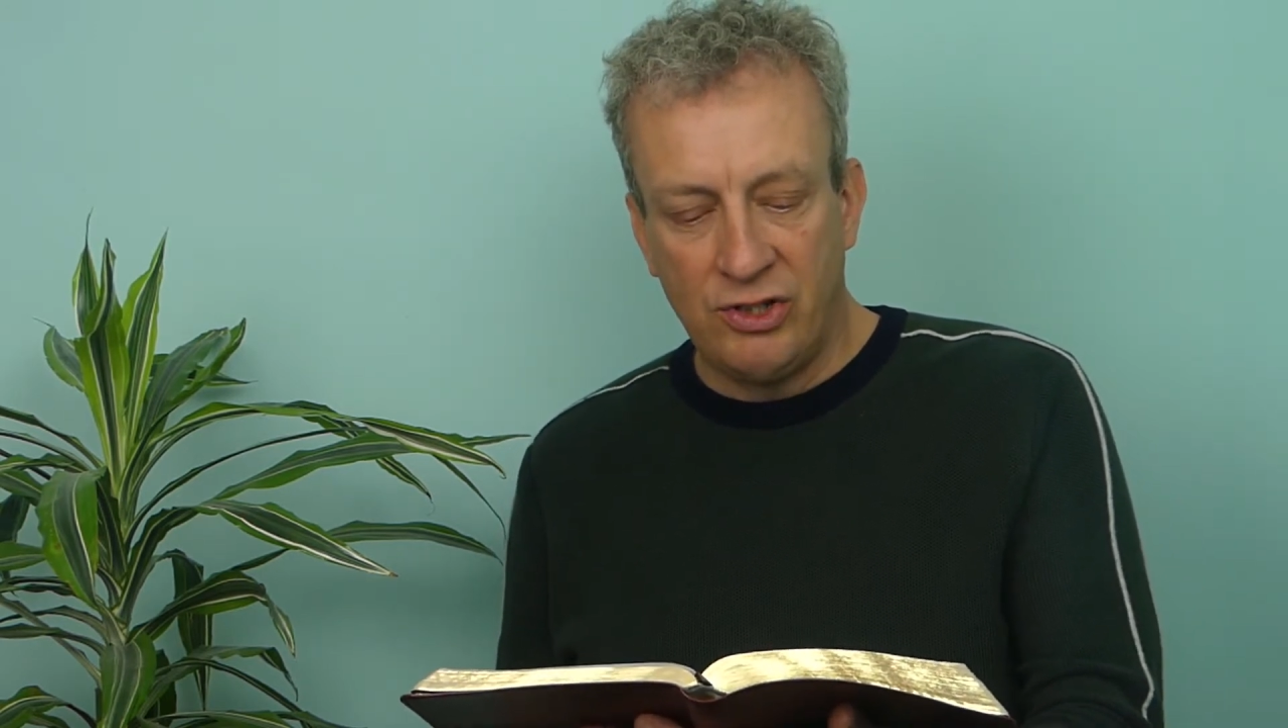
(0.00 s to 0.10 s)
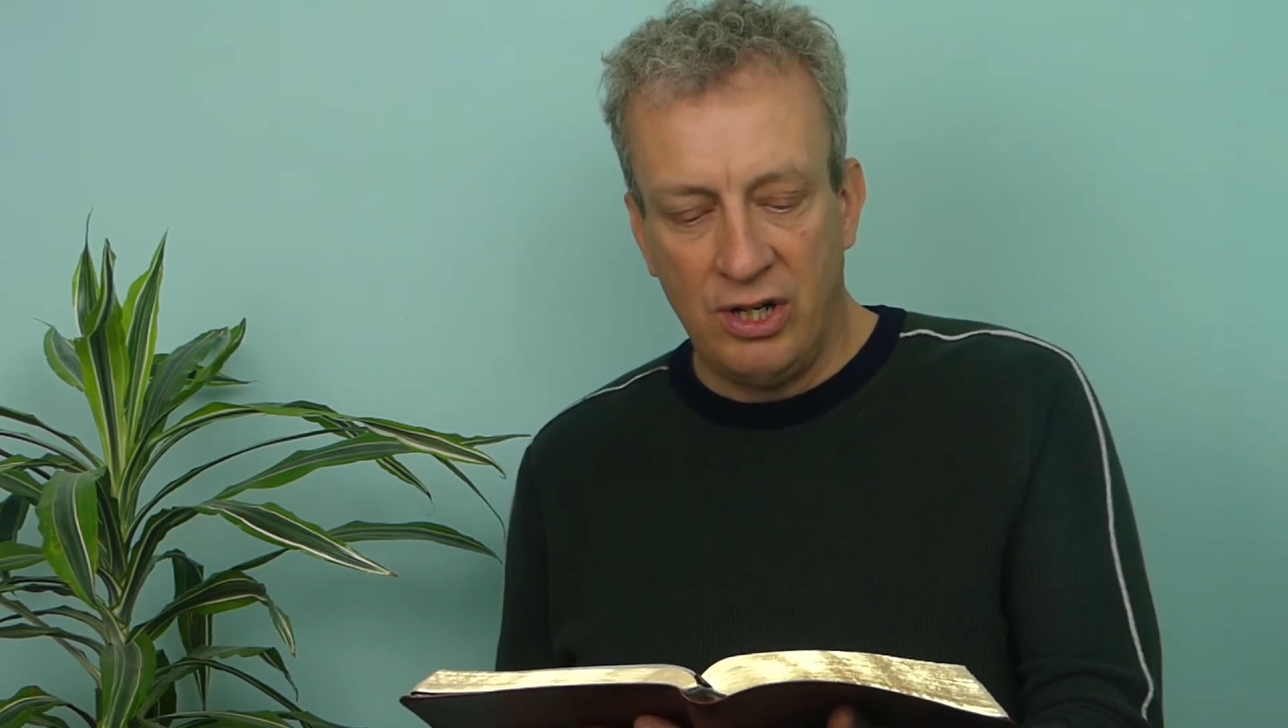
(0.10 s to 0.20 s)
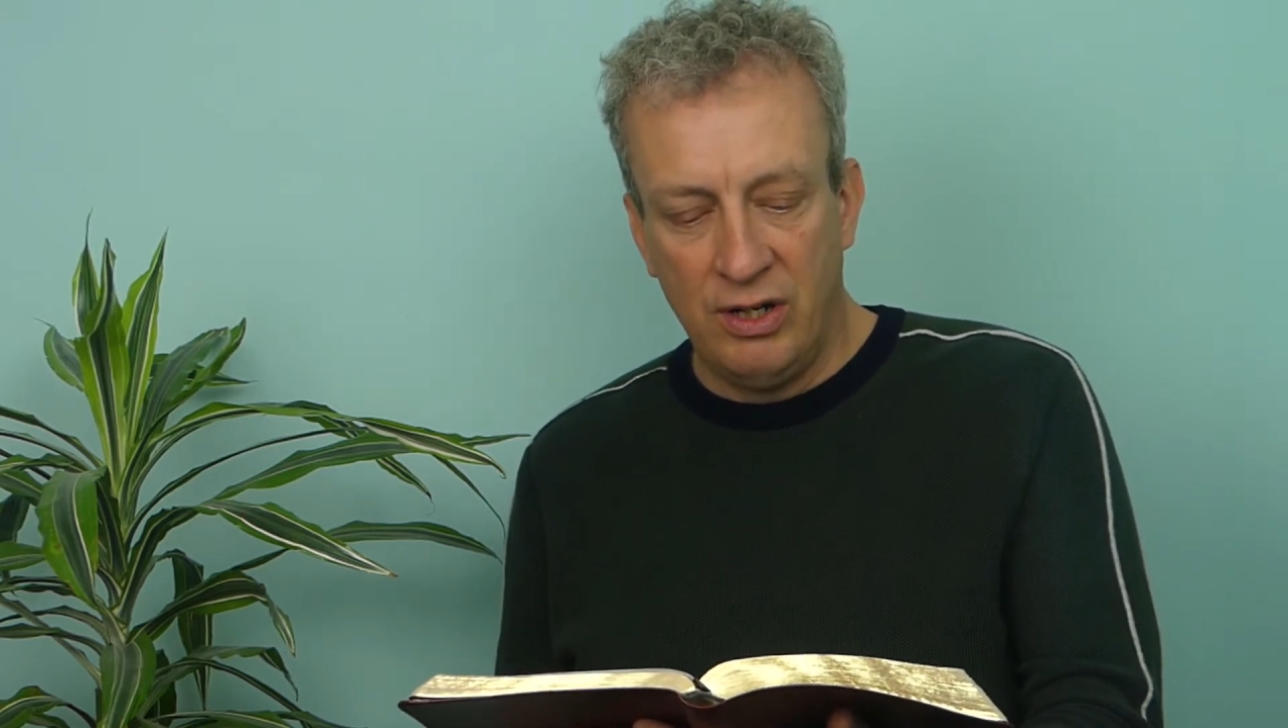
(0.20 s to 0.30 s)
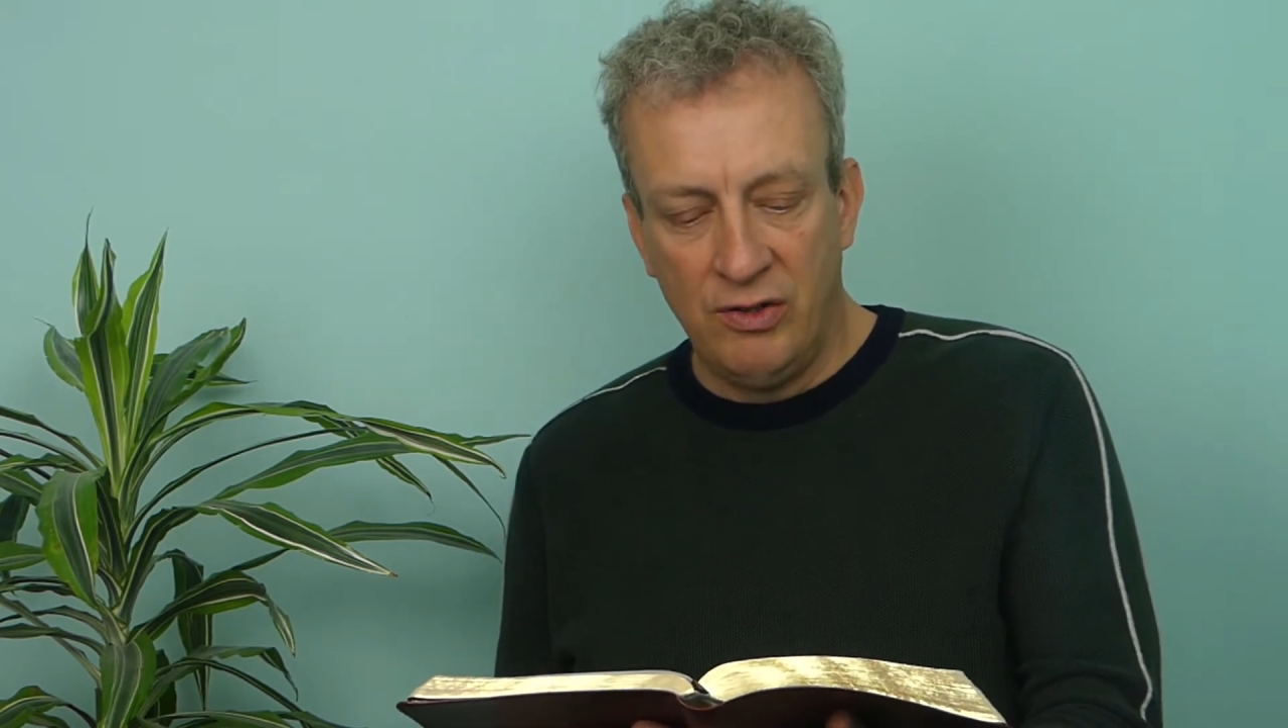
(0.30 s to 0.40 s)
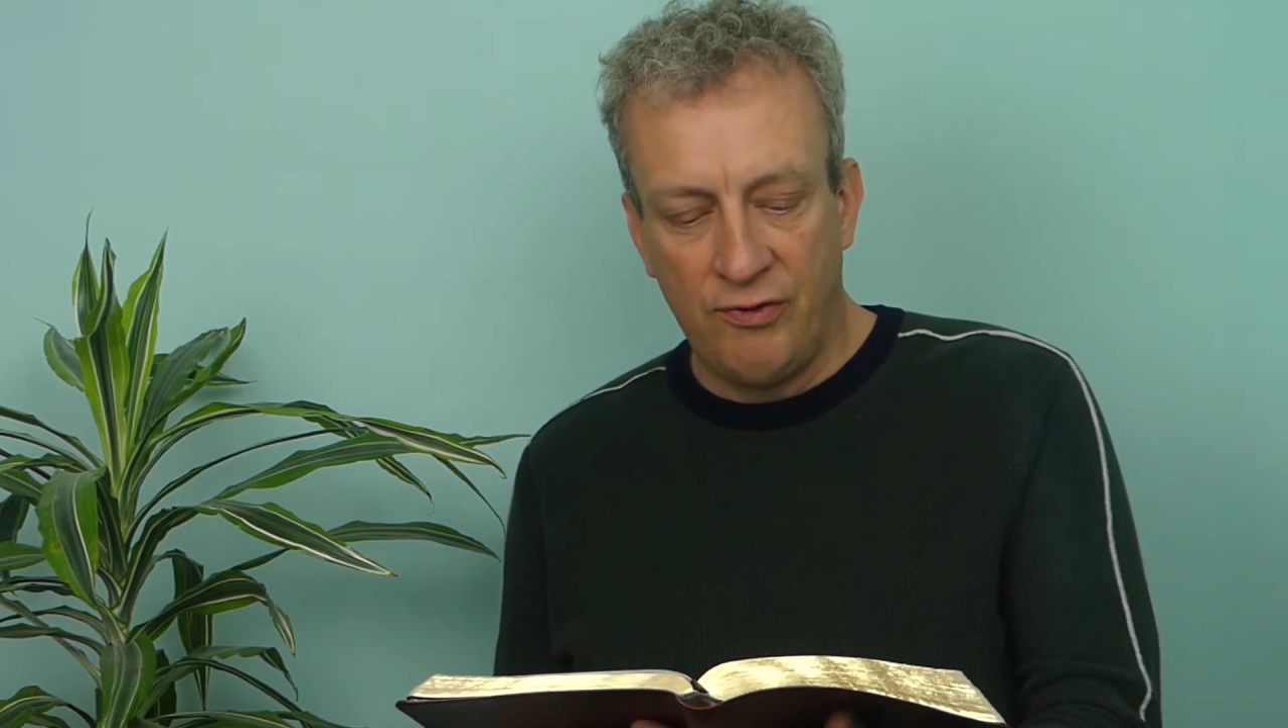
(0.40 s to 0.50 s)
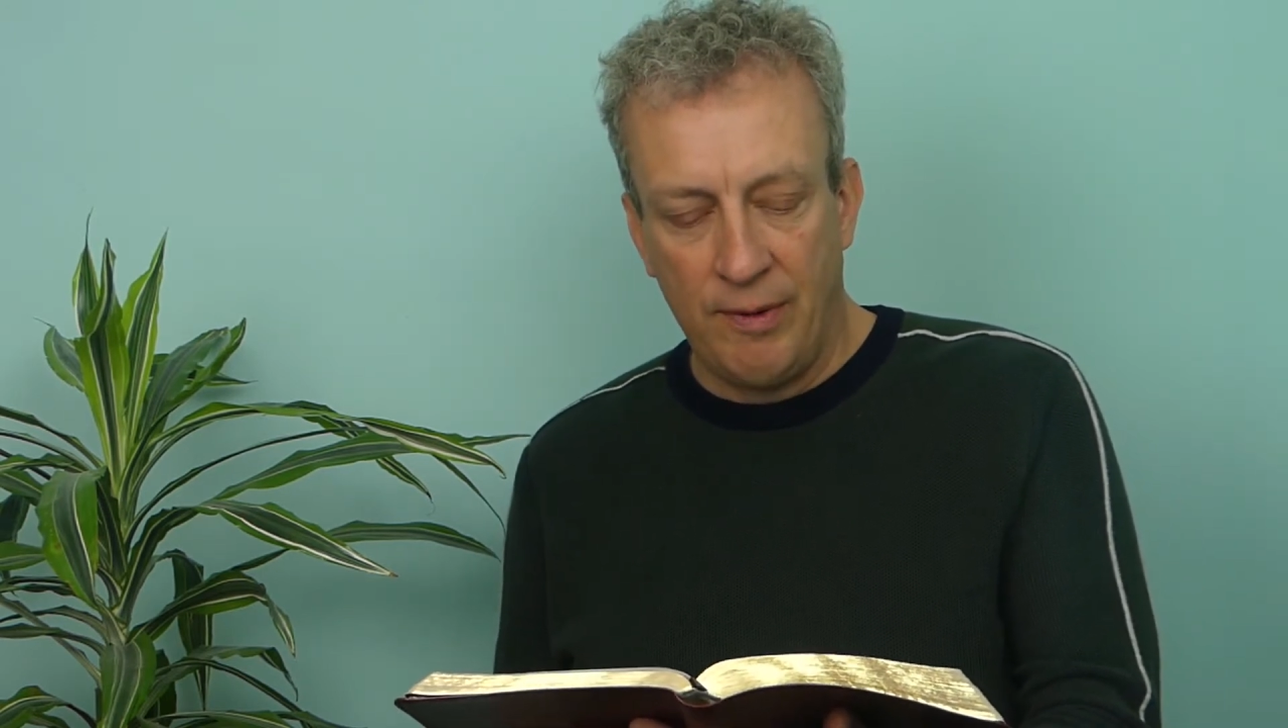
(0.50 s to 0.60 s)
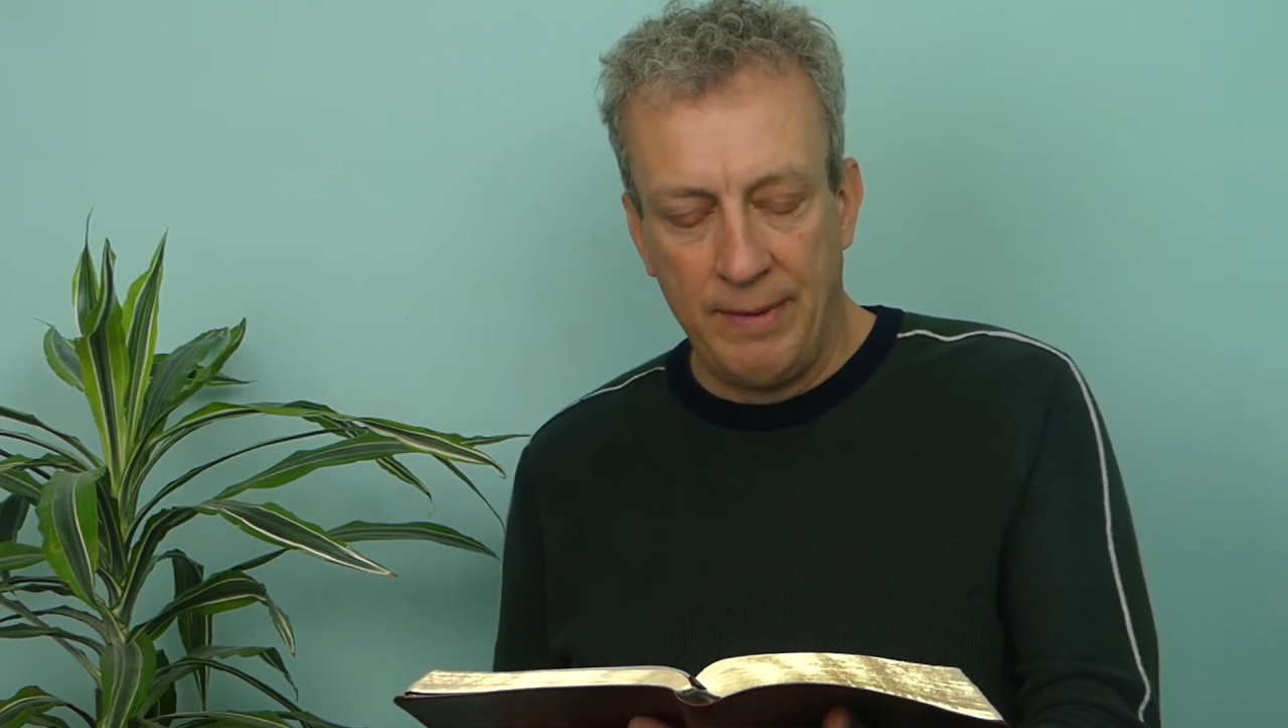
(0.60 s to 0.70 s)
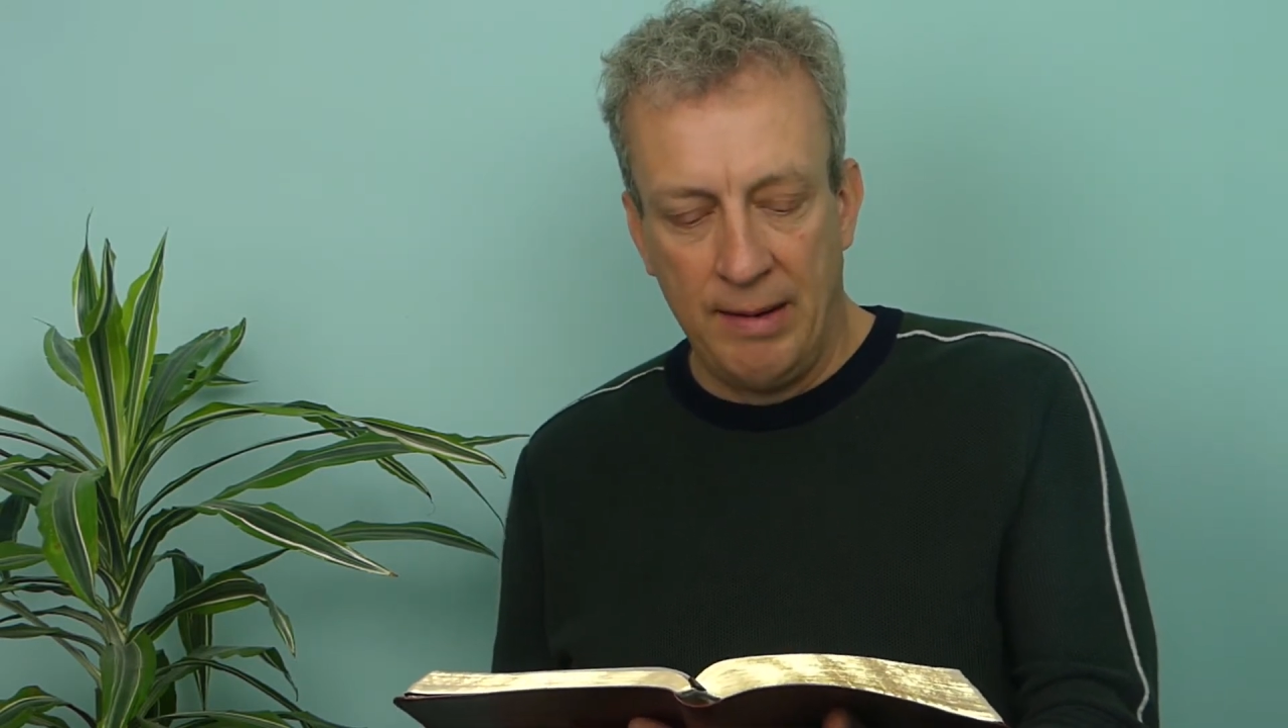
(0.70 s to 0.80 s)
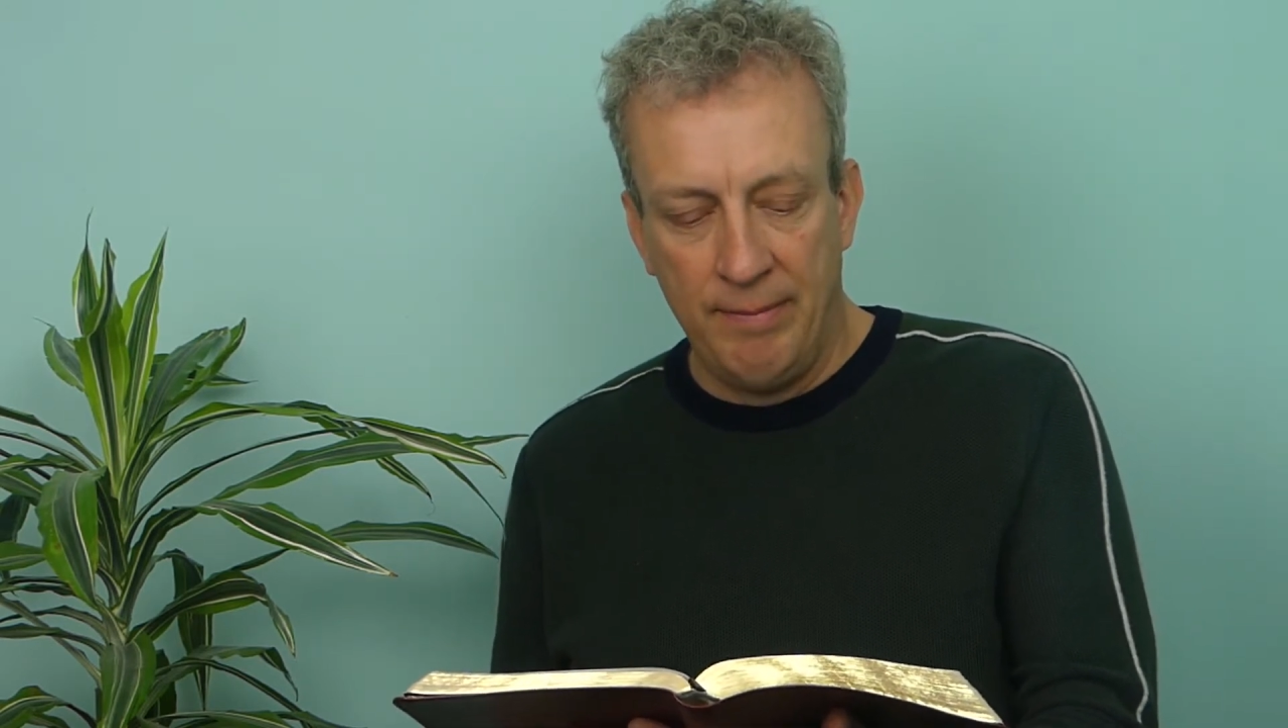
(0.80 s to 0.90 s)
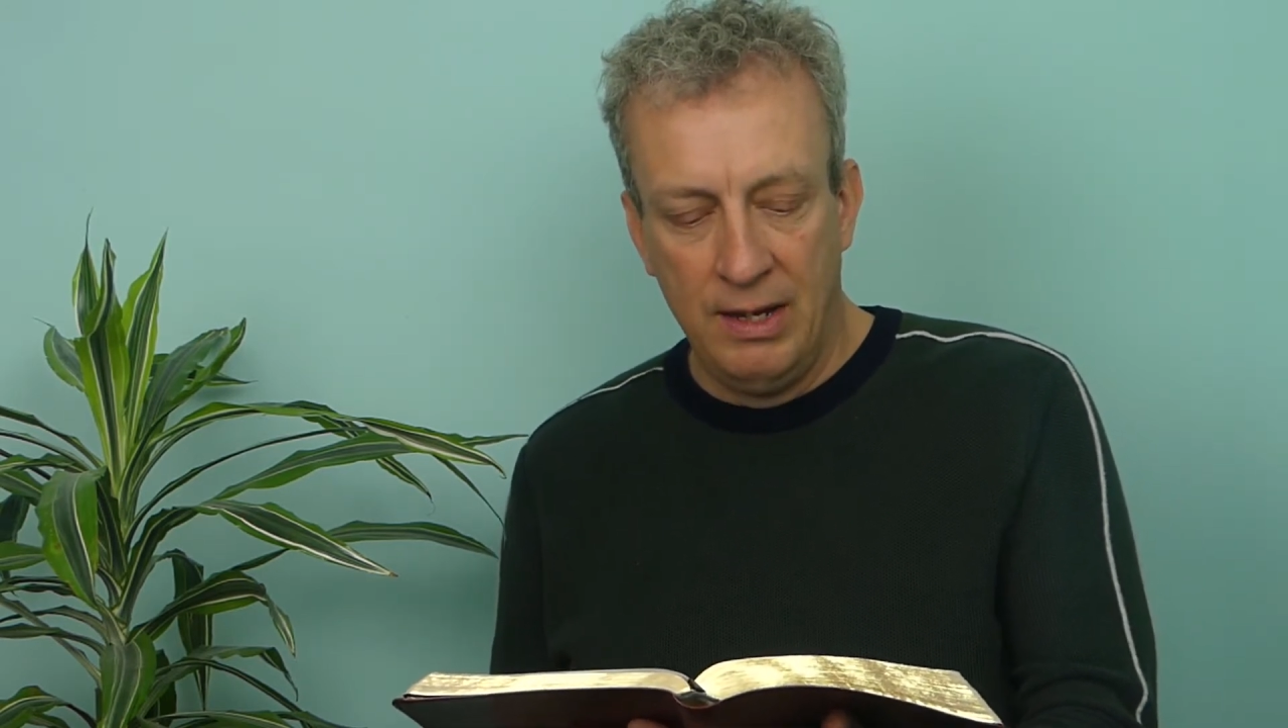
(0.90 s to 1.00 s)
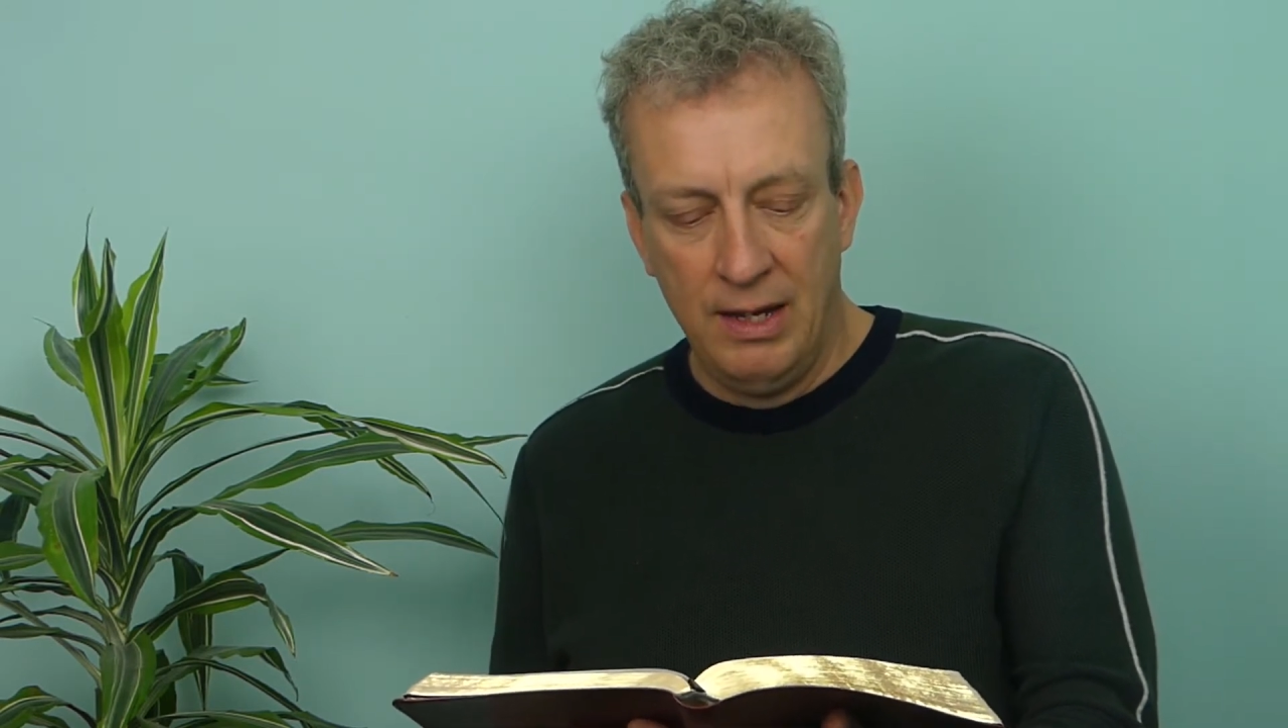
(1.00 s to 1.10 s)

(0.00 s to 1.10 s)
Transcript: turned from them.